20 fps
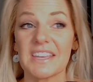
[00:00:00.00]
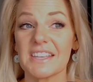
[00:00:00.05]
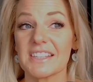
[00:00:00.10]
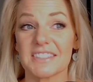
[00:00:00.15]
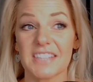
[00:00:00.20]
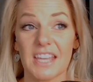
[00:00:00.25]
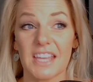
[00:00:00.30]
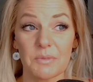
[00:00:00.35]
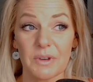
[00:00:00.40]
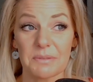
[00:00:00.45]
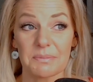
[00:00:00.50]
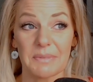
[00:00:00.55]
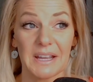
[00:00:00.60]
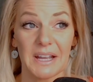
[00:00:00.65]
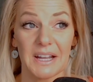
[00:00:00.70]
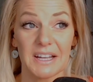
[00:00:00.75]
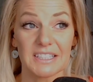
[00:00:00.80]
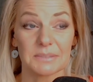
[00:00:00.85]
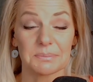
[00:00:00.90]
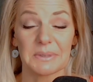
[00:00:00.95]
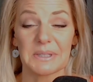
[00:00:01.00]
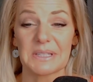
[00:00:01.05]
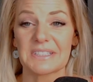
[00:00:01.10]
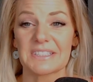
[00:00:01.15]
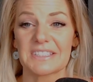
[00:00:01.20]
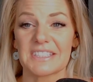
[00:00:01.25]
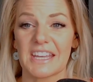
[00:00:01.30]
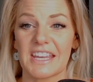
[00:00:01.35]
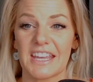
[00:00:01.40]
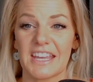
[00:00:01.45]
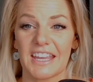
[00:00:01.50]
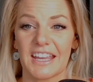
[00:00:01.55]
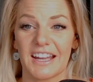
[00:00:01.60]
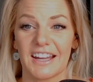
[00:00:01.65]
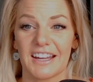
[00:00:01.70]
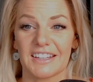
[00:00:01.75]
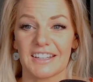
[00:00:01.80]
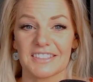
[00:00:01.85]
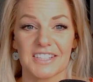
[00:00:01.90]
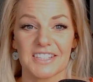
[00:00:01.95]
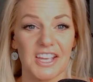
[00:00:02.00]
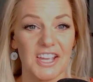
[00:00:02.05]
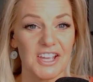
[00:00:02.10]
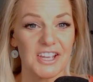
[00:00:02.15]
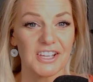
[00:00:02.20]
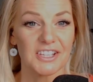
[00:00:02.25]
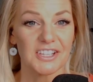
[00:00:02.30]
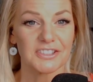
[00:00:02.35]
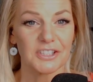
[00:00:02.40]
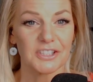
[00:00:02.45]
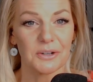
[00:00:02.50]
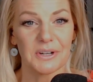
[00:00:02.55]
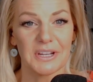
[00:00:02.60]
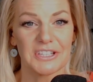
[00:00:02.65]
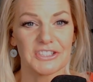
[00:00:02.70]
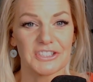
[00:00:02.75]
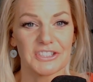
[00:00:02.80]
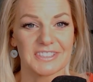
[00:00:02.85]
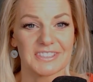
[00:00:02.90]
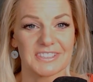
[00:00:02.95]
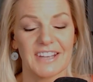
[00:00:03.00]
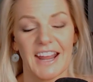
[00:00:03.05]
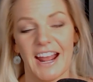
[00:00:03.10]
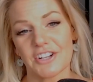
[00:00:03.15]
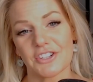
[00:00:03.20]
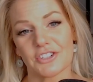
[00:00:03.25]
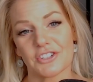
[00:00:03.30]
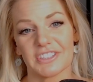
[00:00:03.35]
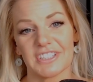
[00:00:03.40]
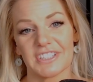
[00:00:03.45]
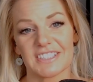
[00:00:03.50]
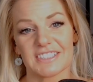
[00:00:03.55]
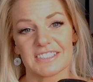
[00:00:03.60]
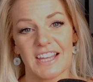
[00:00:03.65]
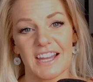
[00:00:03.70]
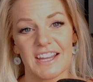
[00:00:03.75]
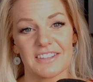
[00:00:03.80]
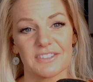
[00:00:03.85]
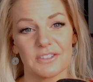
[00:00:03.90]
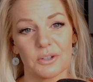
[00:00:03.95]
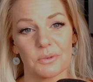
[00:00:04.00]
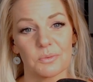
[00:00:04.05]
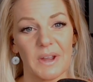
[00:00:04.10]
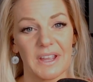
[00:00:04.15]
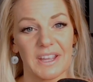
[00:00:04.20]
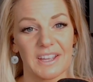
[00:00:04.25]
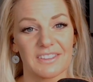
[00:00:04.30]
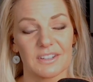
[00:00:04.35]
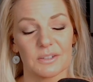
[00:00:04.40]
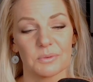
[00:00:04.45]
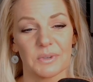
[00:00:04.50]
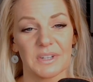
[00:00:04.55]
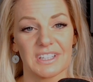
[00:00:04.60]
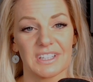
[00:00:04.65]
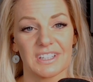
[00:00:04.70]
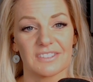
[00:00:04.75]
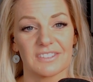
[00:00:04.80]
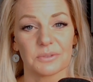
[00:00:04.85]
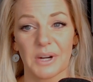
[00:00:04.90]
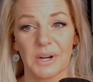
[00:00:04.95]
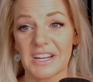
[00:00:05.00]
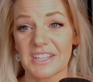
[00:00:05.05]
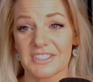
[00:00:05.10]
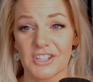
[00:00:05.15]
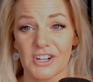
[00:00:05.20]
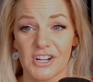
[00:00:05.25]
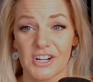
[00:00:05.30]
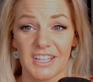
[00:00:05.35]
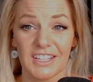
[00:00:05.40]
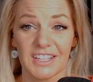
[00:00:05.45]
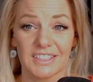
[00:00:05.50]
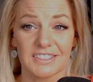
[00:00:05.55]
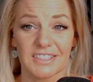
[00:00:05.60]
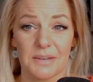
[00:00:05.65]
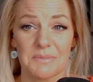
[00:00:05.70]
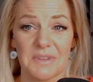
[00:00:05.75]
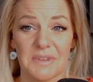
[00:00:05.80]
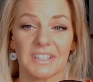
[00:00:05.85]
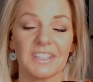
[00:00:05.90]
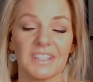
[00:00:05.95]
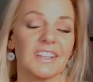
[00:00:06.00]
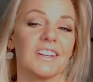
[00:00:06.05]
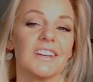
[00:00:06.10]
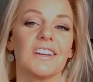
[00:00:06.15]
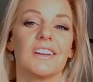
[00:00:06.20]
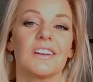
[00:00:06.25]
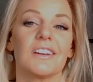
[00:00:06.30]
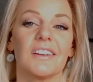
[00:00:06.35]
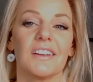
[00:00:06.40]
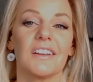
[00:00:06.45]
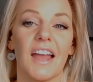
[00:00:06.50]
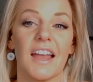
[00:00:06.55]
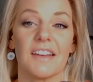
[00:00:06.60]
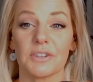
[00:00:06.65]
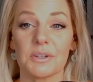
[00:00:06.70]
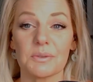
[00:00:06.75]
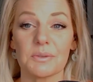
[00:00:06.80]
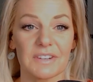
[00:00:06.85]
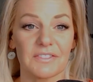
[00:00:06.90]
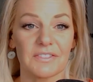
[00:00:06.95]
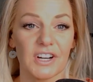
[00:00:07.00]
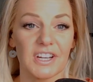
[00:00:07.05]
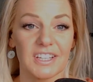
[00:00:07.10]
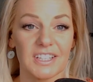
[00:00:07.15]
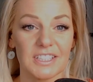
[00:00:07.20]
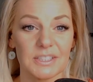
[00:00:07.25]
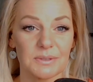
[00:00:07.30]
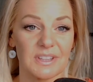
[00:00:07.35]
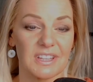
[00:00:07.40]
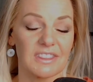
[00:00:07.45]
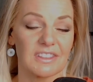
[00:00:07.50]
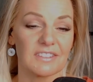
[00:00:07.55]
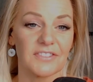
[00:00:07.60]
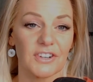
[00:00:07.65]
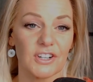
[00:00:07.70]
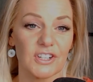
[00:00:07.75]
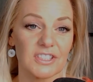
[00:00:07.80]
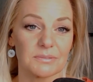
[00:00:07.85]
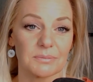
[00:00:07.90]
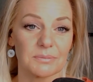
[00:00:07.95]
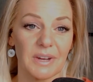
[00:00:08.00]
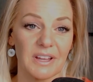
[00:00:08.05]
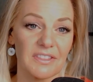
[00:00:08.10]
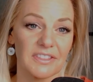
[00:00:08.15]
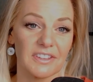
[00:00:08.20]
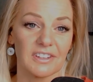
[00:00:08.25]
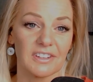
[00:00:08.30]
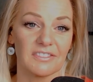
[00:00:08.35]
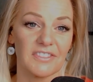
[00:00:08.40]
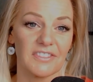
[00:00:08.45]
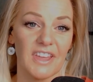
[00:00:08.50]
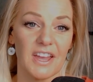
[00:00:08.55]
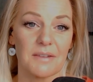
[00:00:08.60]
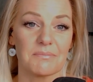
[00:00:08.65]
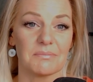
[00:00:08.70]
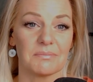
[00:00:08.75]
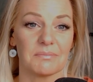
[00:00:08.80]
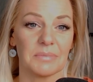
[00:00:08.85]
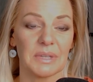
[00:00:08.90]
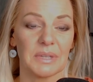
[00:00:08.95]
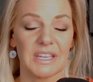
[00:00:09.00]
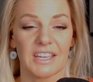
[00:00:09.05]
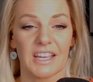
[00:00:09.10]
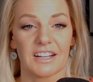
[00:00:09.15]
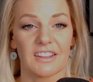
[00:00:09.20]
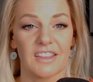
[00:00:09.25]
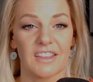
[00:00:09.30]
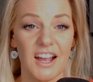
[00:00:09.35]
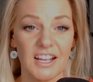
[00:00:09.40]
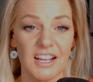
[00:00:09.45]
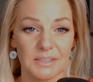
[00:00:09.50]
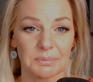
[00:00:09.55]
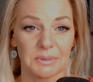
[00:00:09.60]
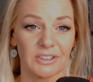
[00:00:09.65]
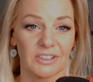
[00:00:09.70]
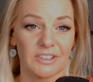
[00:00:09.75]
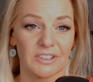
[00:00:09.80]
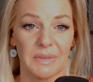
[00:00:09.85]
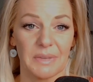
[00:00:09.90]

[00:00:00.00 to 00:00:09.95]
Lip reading: Same with my husband. And so it just naturally has led the way that we have raised our kids. I mean, every one of our kids within the first month of them being out of the hospital have